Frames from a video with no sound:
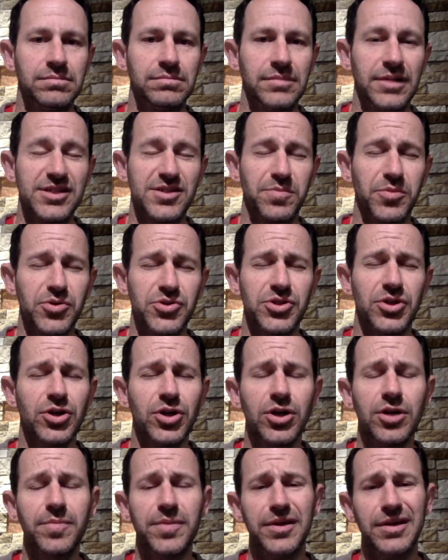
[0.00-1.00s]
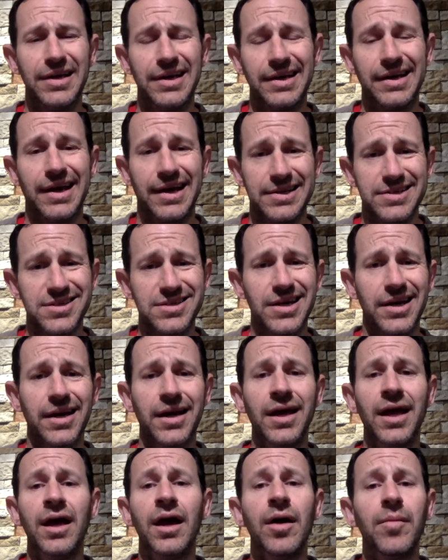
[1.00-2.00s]
I suppose you could, but you get kind of sick.
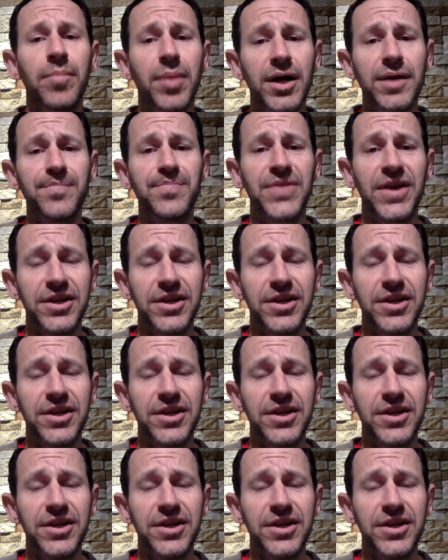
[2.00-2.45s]
But